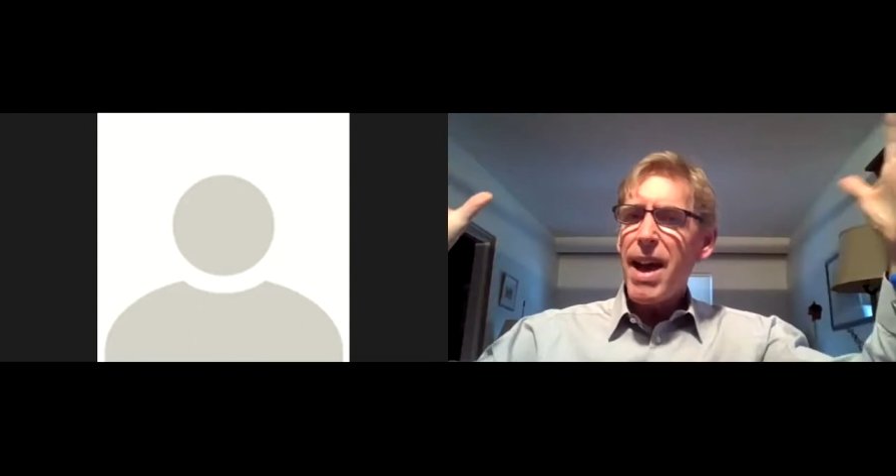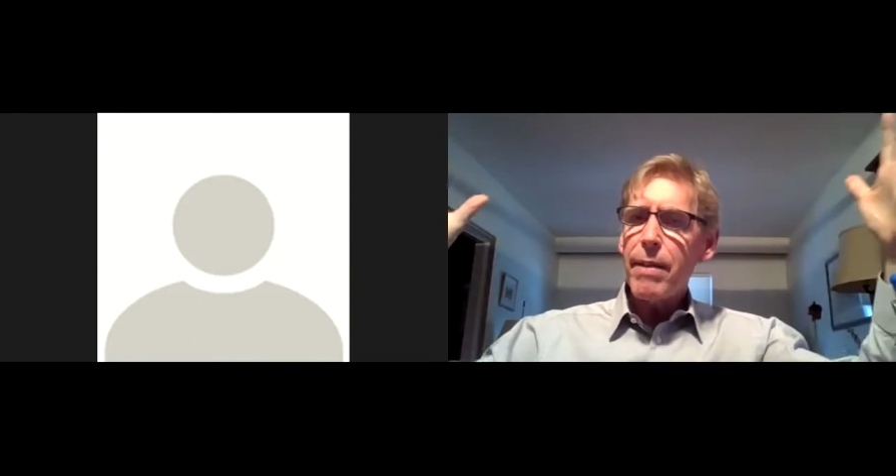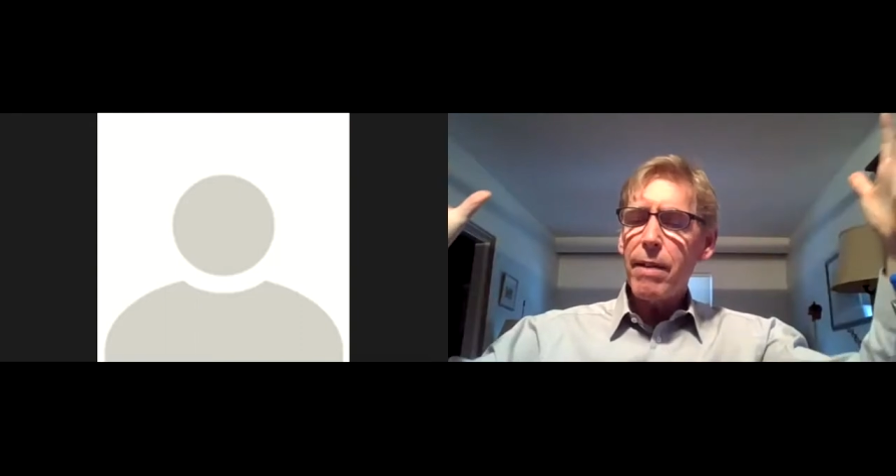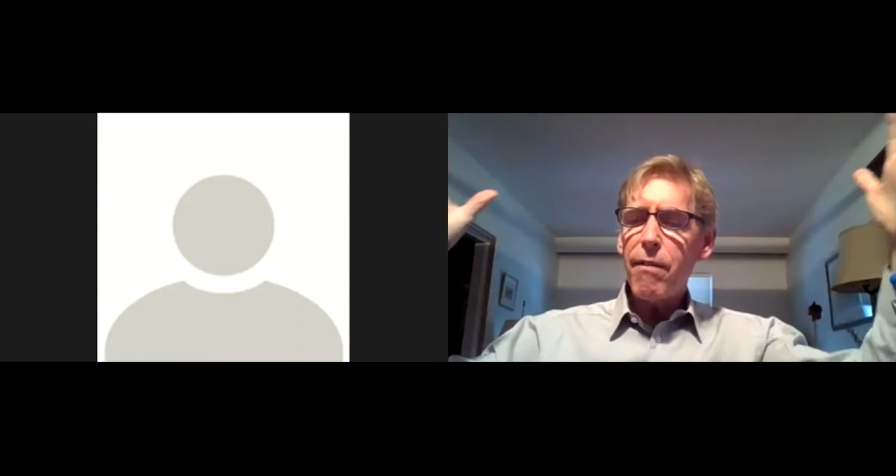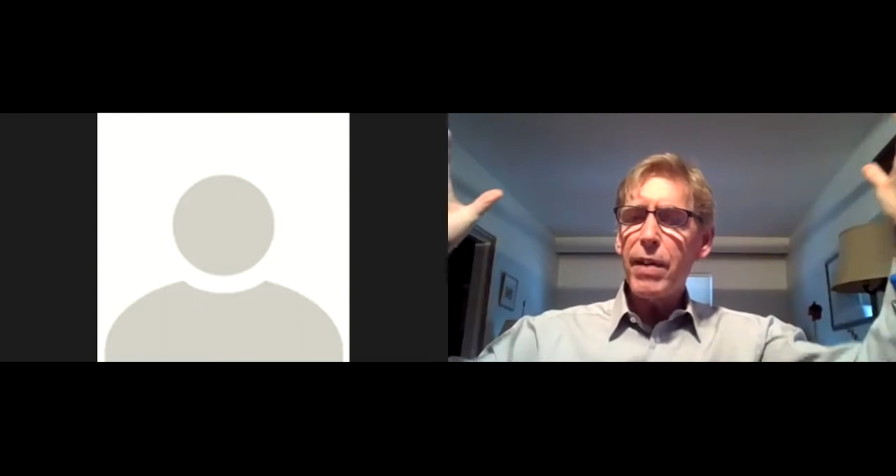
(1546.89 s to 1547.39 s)

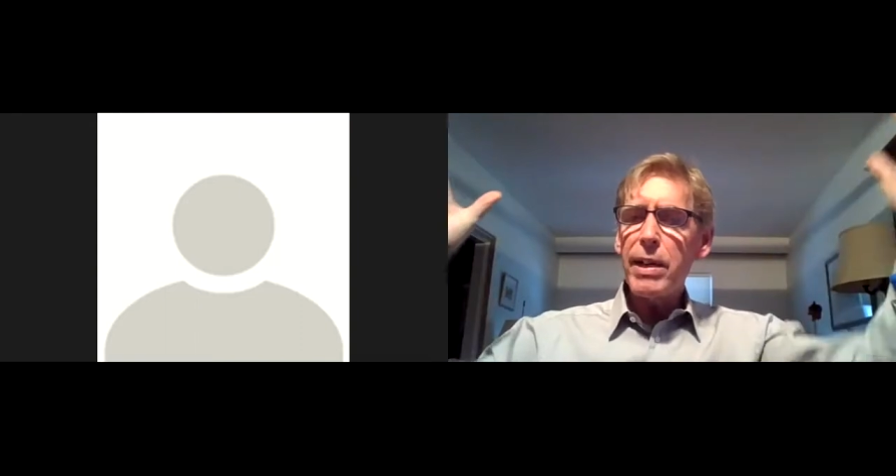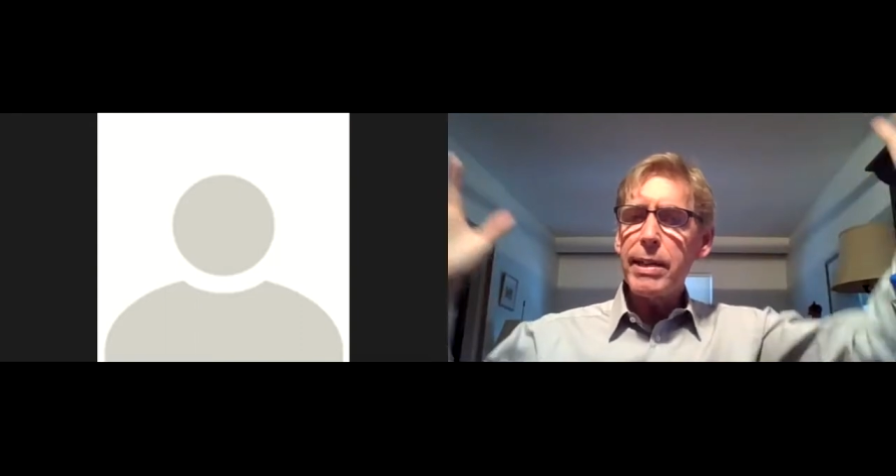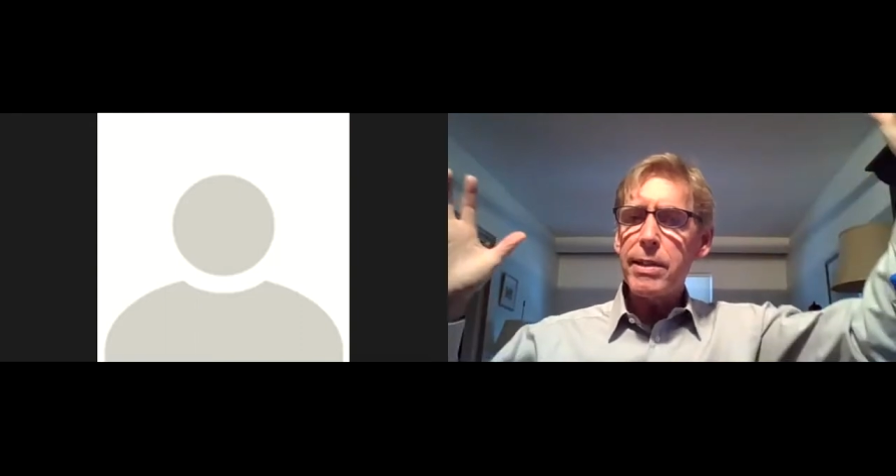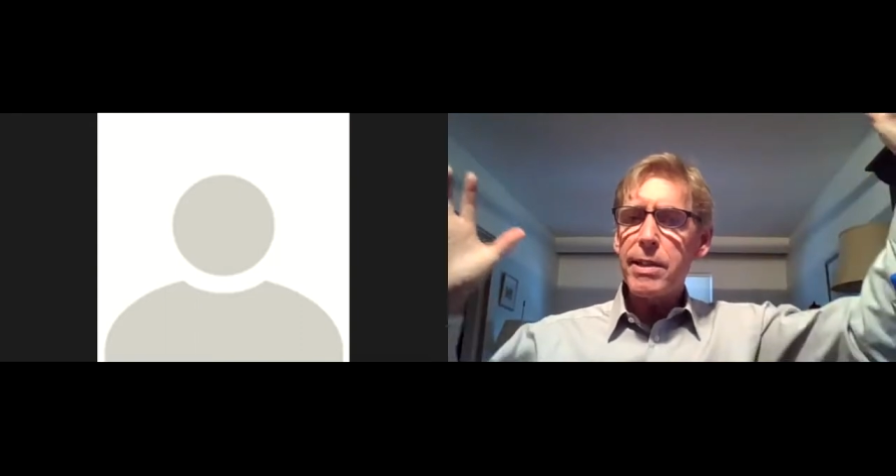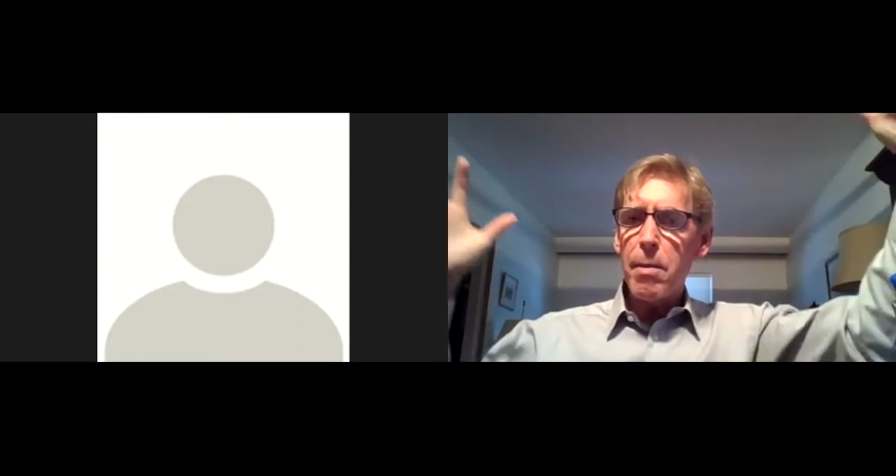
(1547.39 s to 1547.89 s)
and then fill
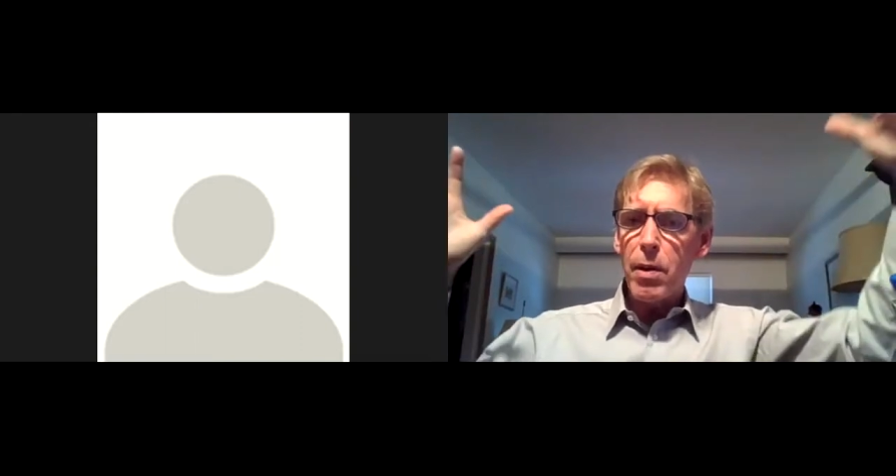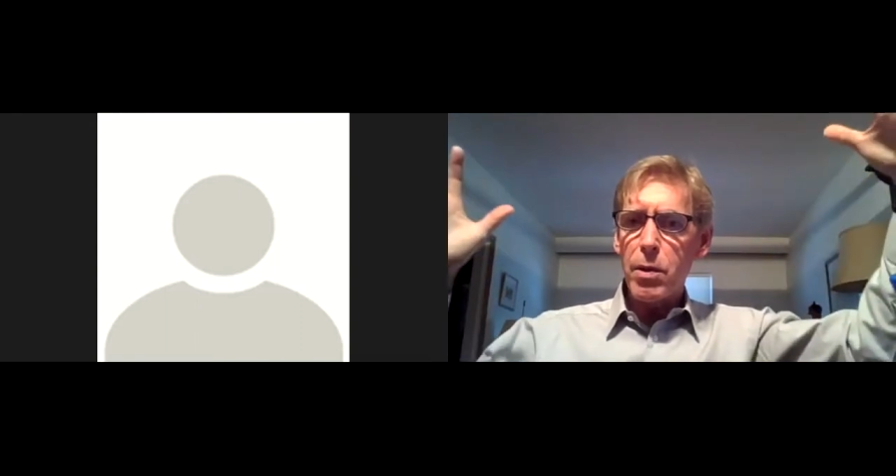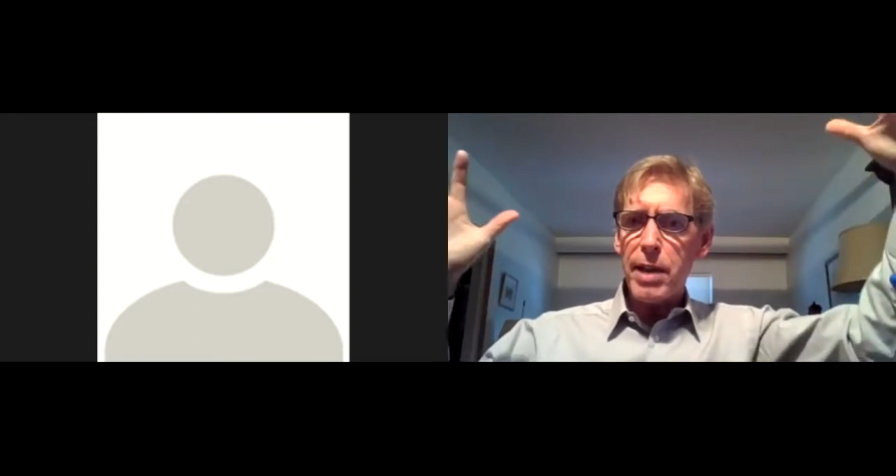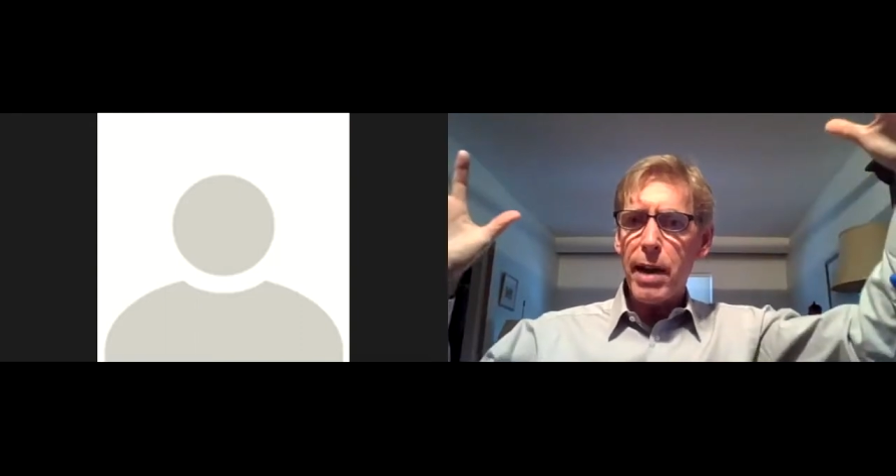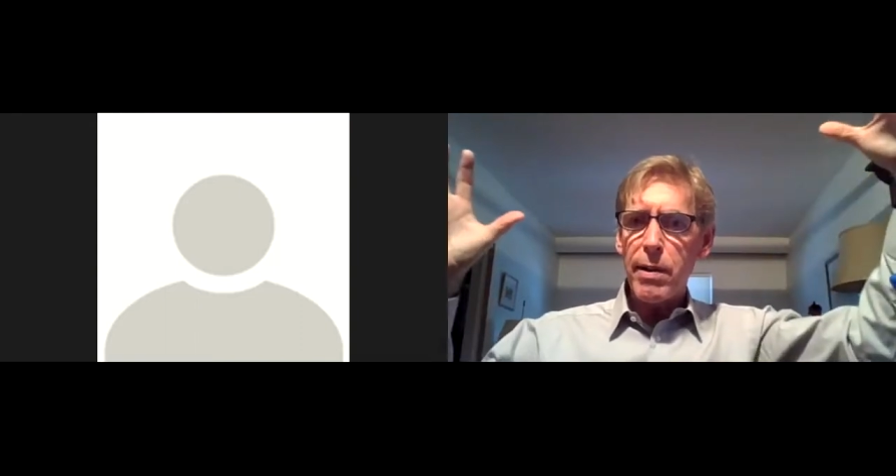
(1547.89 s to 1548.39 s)
in some of
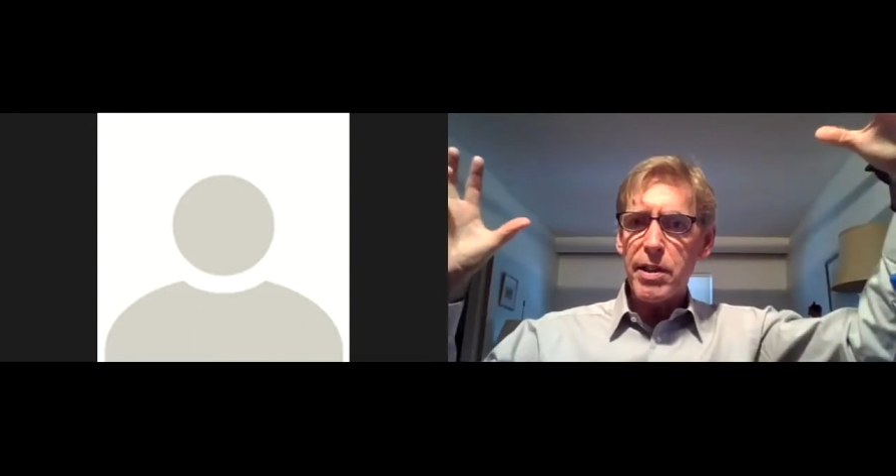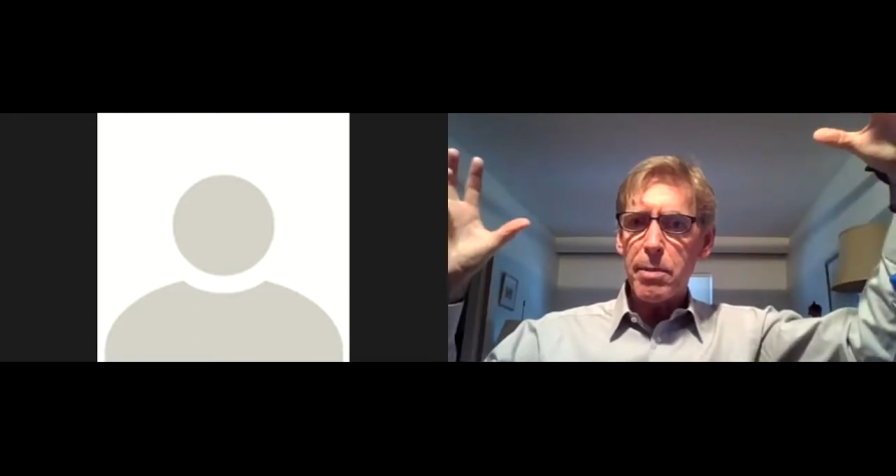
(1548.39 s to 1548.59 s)
those areas in